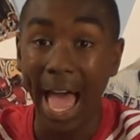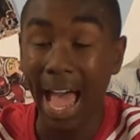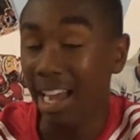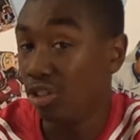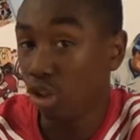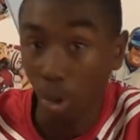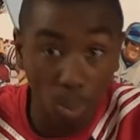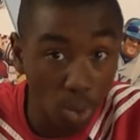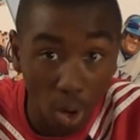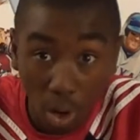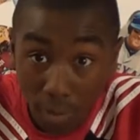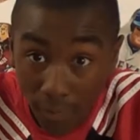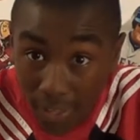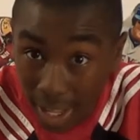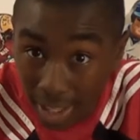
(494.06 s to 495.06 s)
I don't
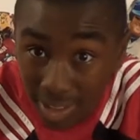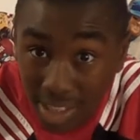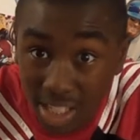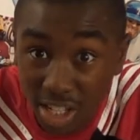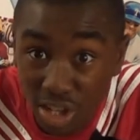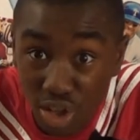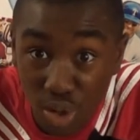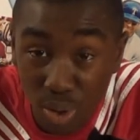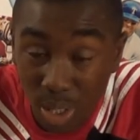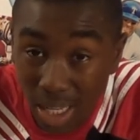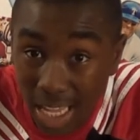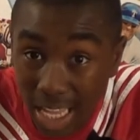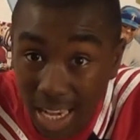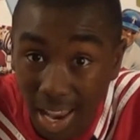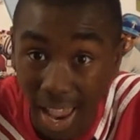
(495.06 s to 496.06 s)
know if the Huskies can do it
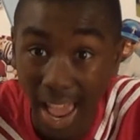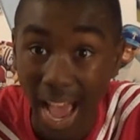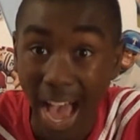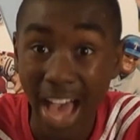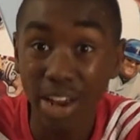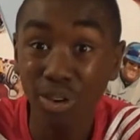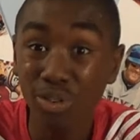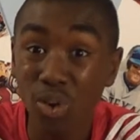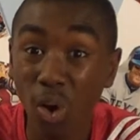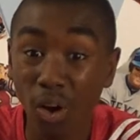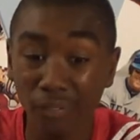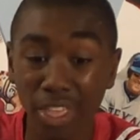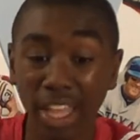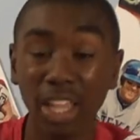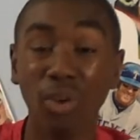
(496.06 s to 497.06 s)
again. I don't
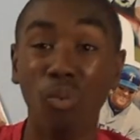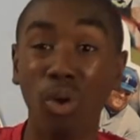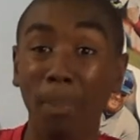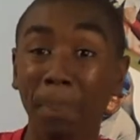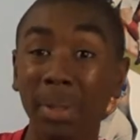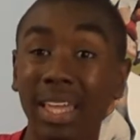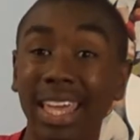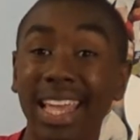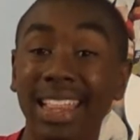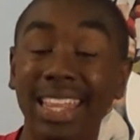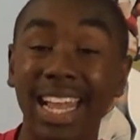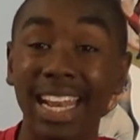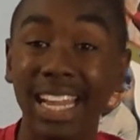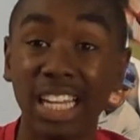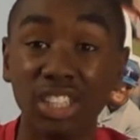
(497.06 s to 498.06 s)
know if they can replicate
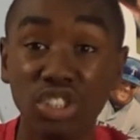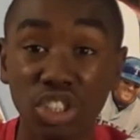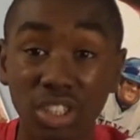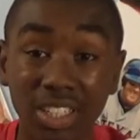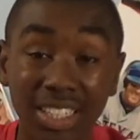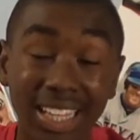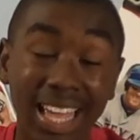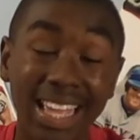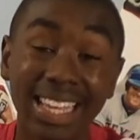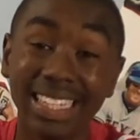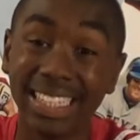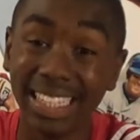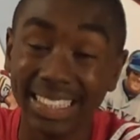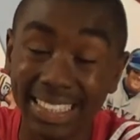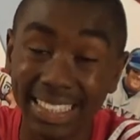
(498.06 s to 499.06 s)
that
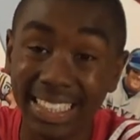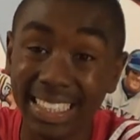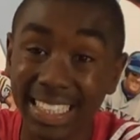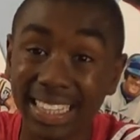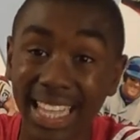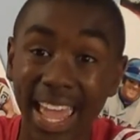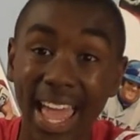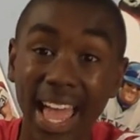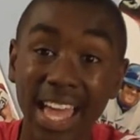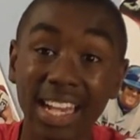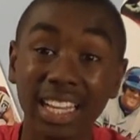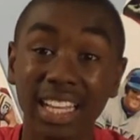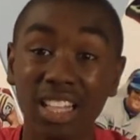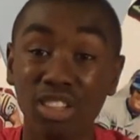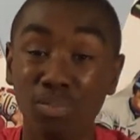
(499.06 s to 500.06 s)
intensity that they
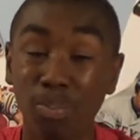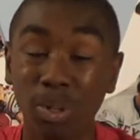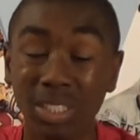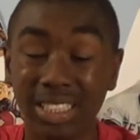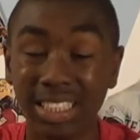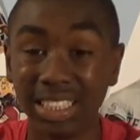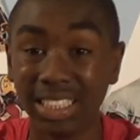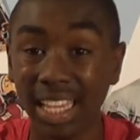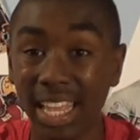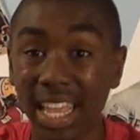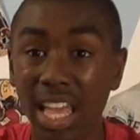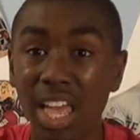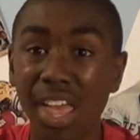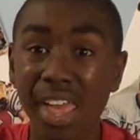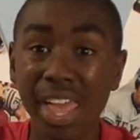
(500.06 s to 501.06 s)
had against Boise
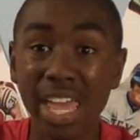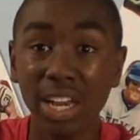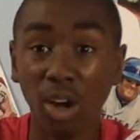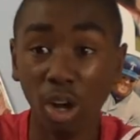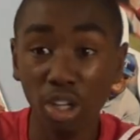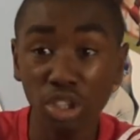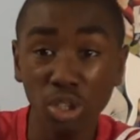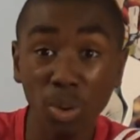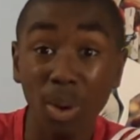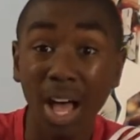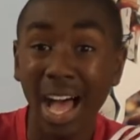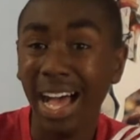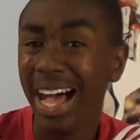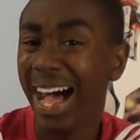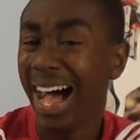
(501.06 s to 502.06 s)
State. And
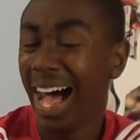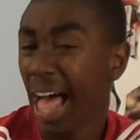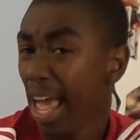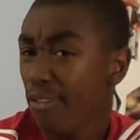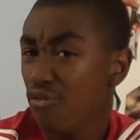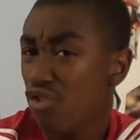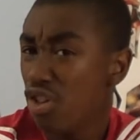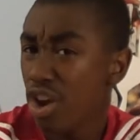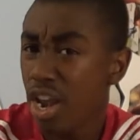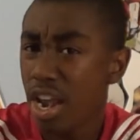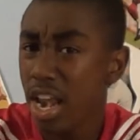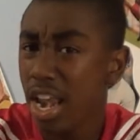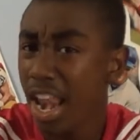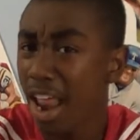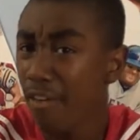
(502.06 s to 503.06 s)
also, I've
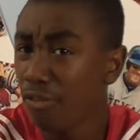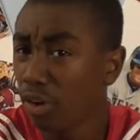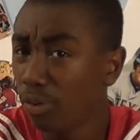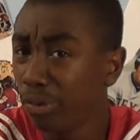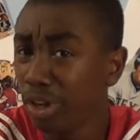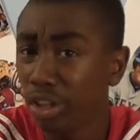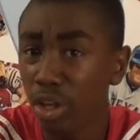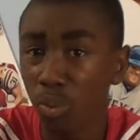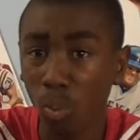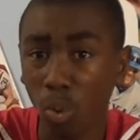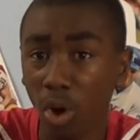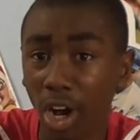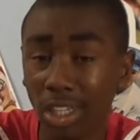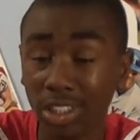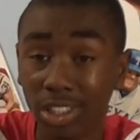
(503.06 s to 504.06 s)
never really
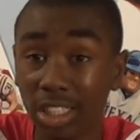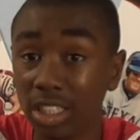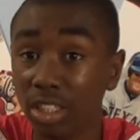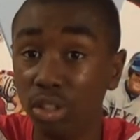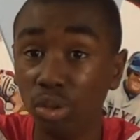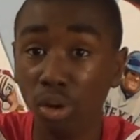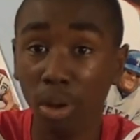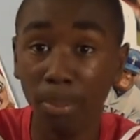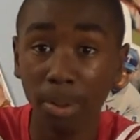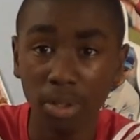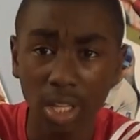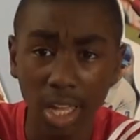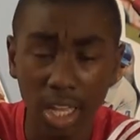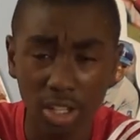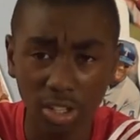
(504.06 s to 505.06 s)
watched Illinois
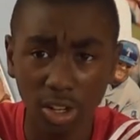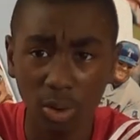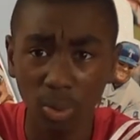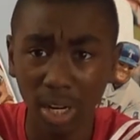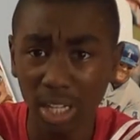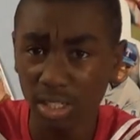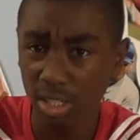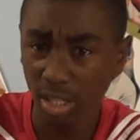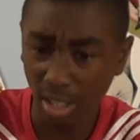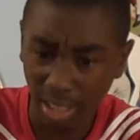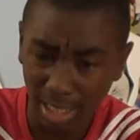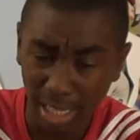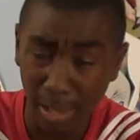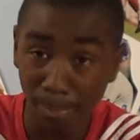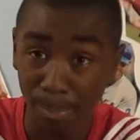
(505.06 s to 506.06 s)
play. So when I
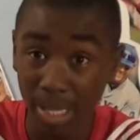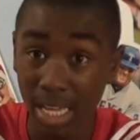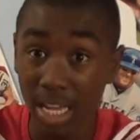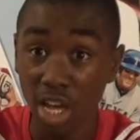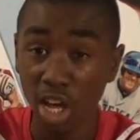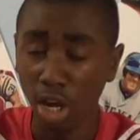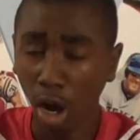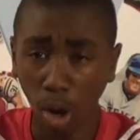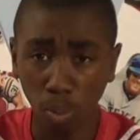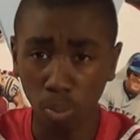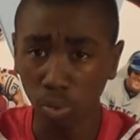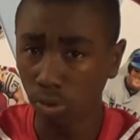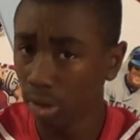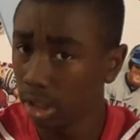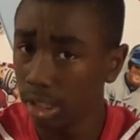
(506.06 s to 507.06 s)
saw that they beat a
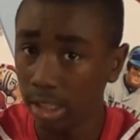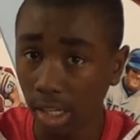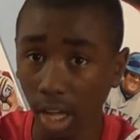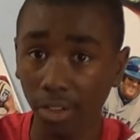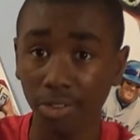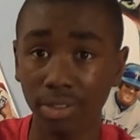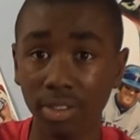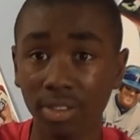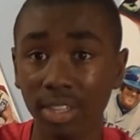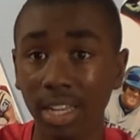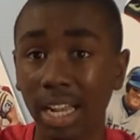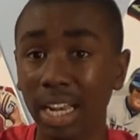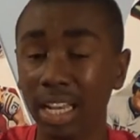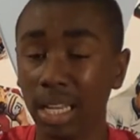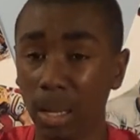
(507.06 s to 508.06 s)
really tough
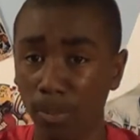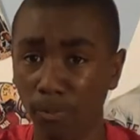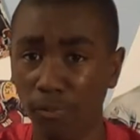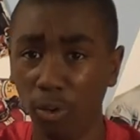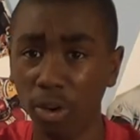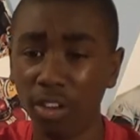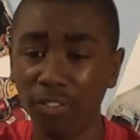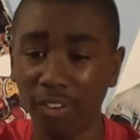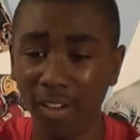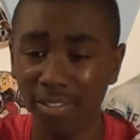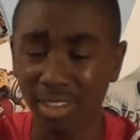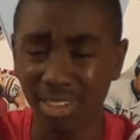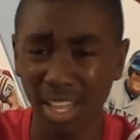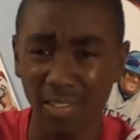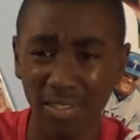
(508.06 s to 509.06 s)
Cincinnati team,
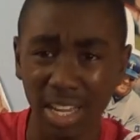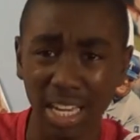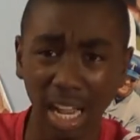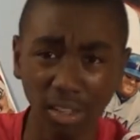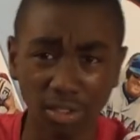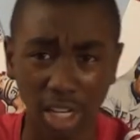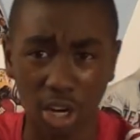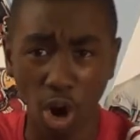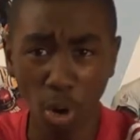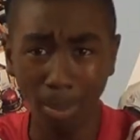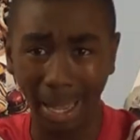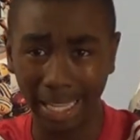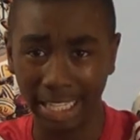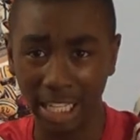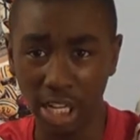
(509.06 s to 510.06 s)
45-17, I was like,
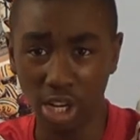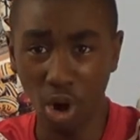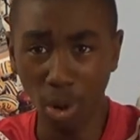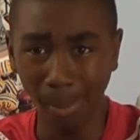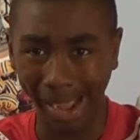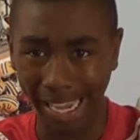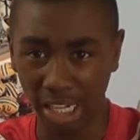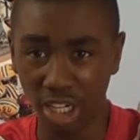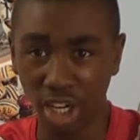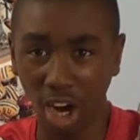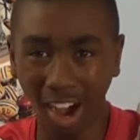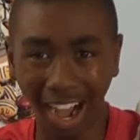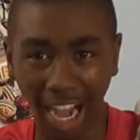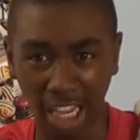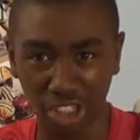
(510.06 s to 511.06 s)
oh my
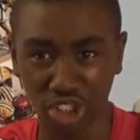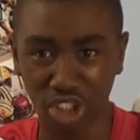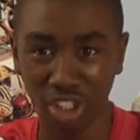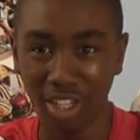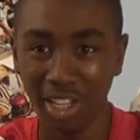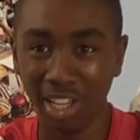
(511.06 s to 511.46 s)
gosh.